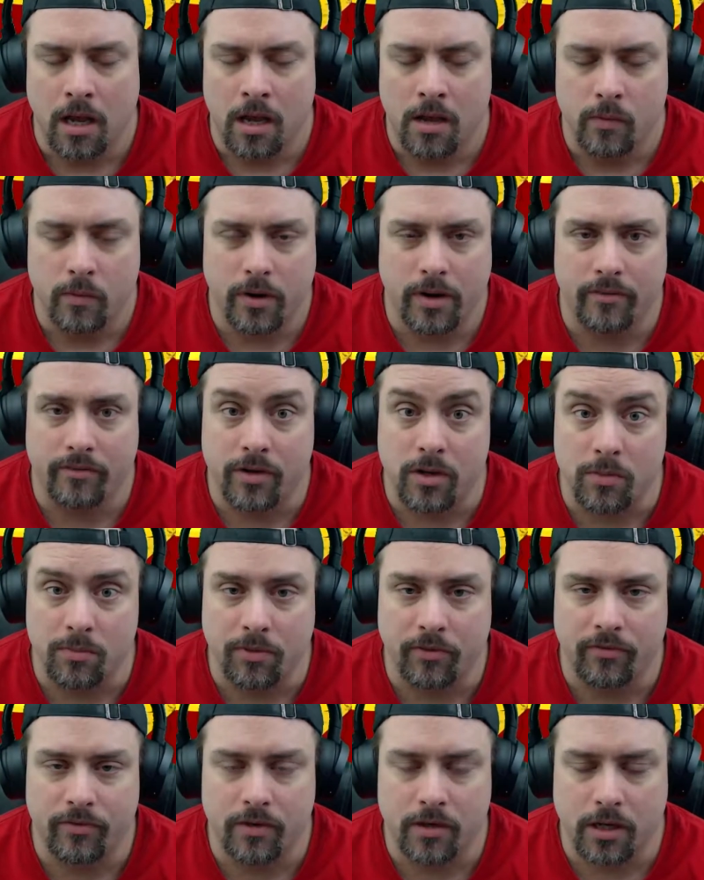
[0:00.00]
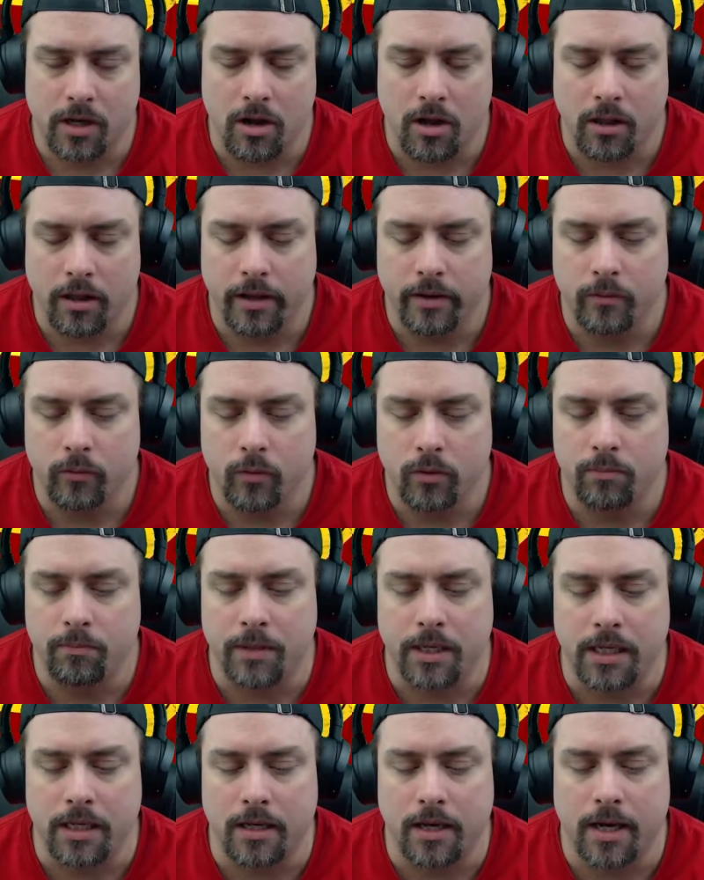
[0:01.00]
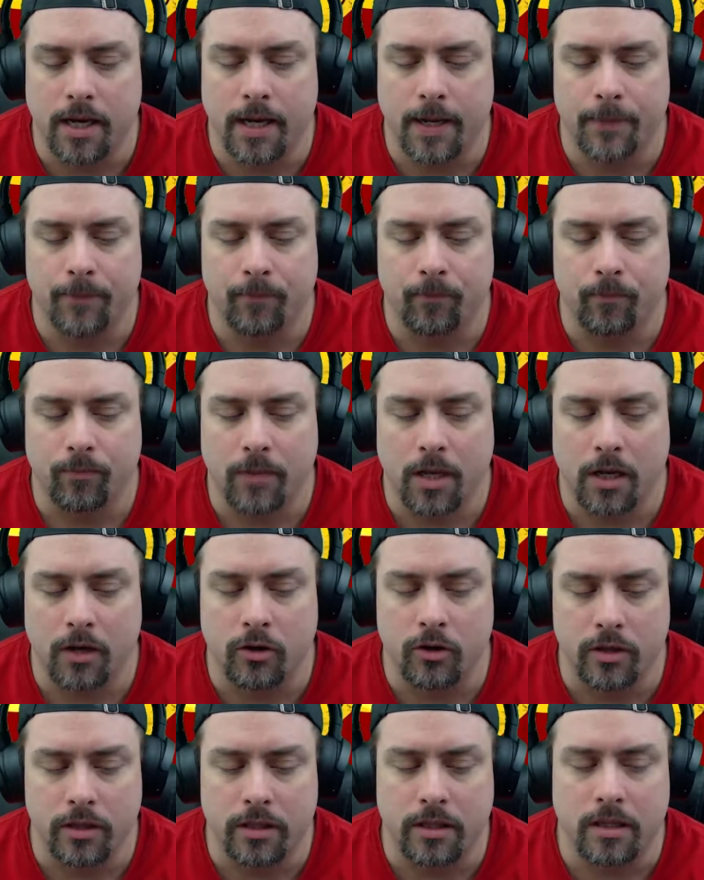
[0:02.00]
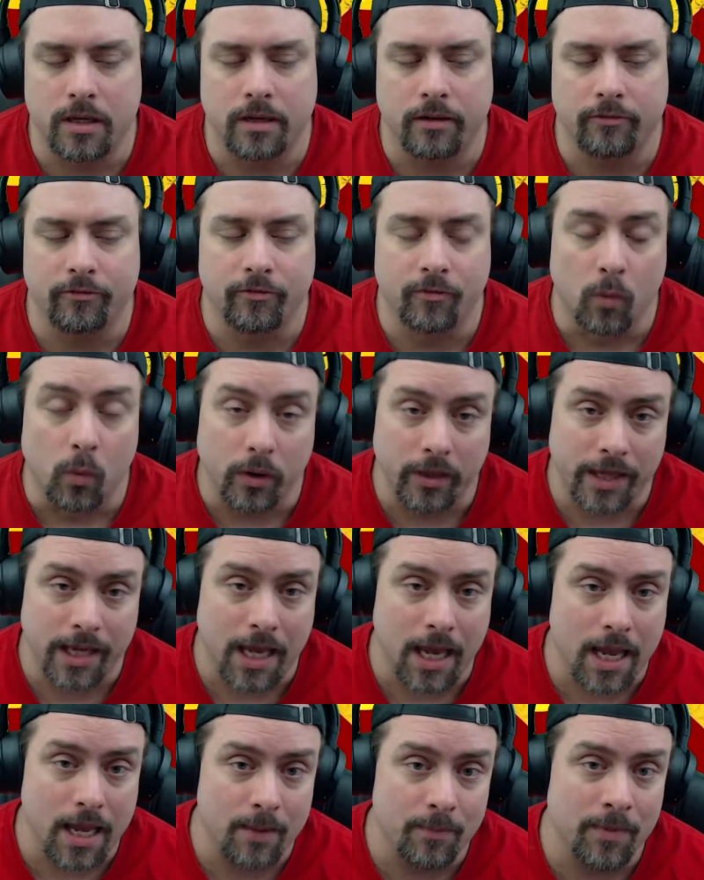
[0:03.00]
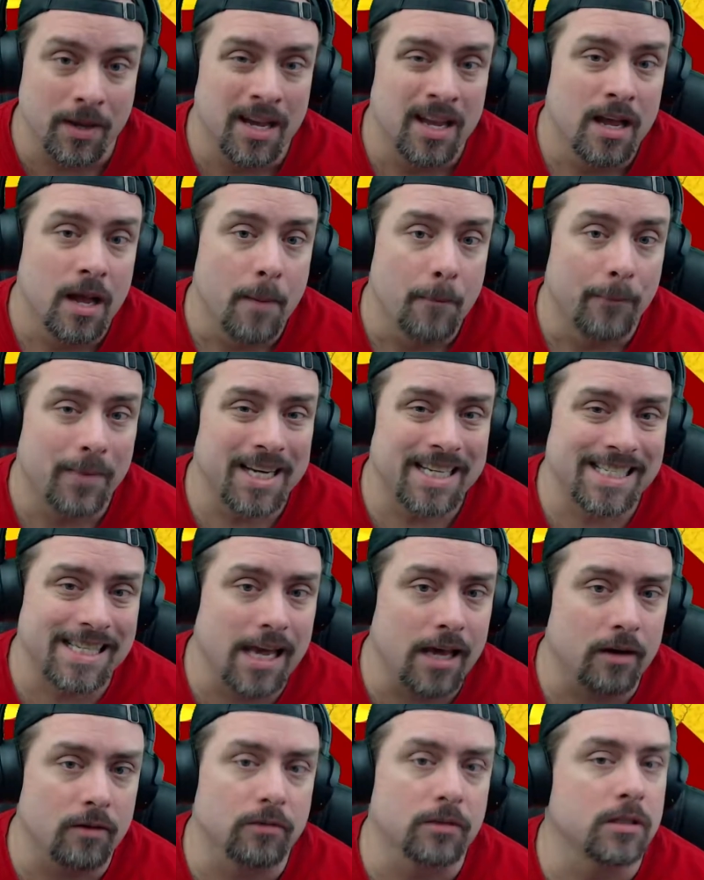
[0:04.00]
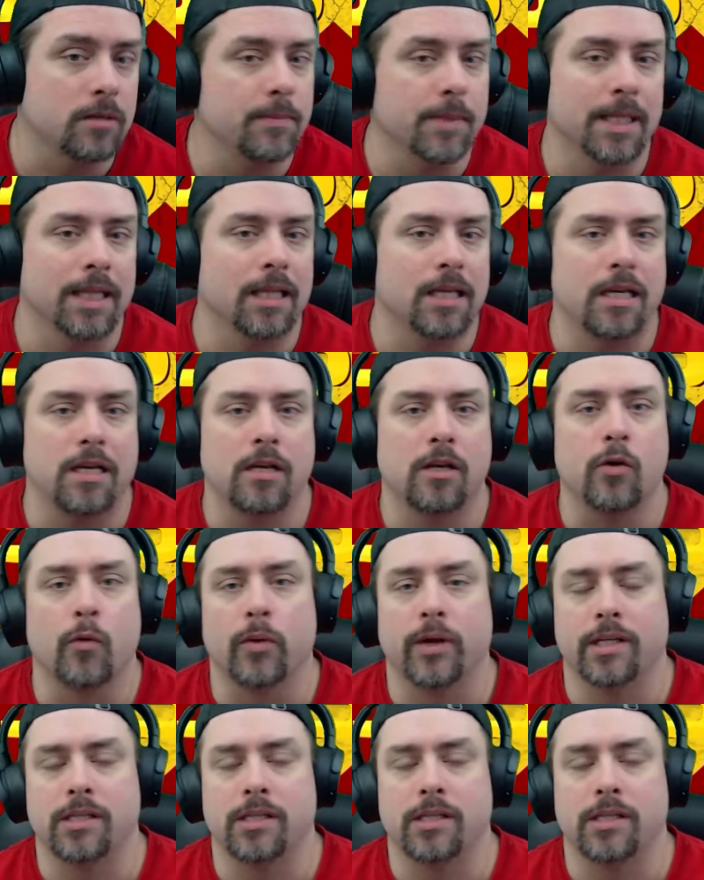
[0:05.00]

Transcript: whatever you prefer to call it, would be a good thing for the game, but it's not ultimately going